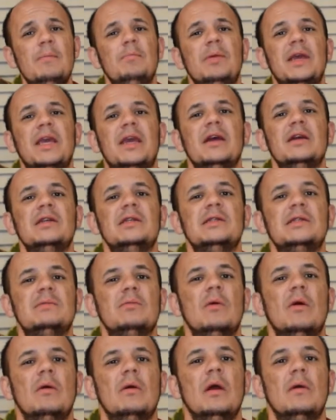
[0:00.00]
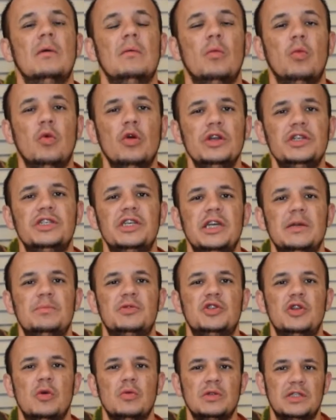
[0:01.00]
Because wood
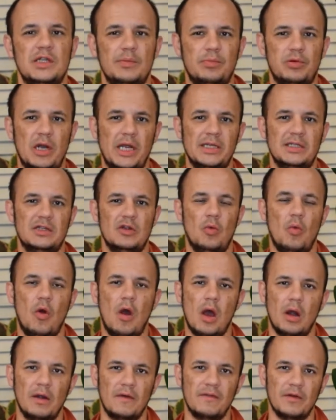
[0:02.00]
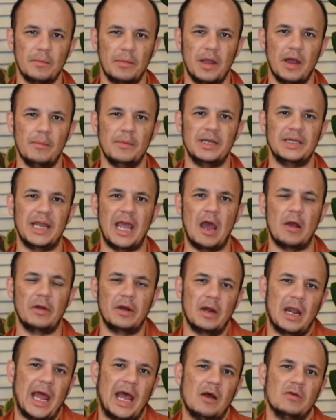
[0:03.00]
chips don't suppress the water from coming down.
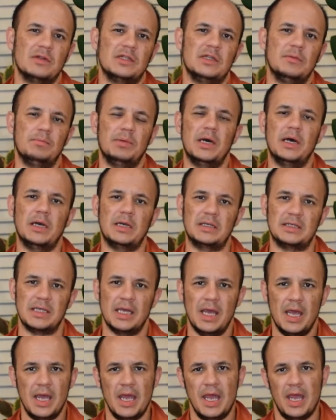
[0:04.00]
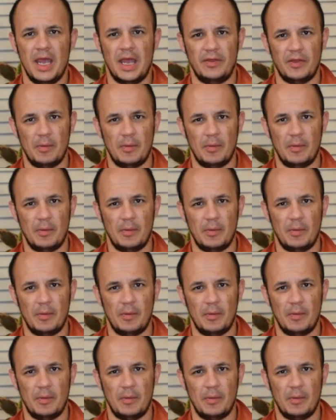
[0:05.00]
It allows the bugs and the